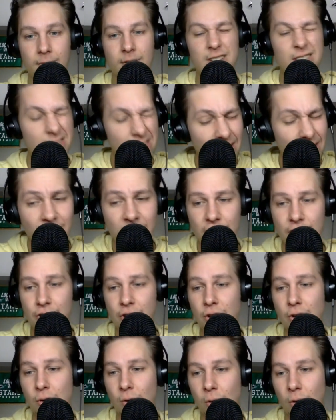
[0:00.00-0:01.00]

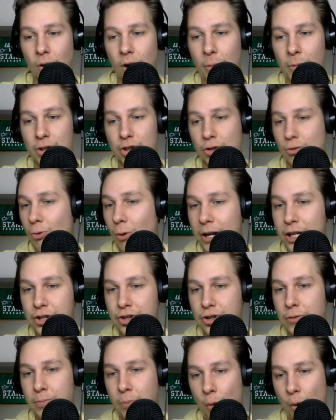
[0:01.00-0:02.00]
72, almost
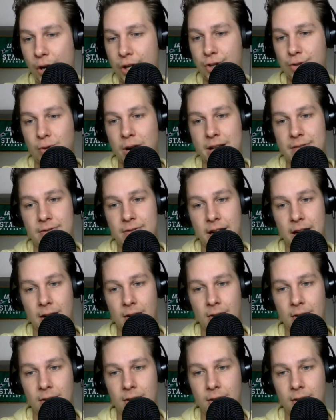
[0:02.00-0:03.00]
22 points right there.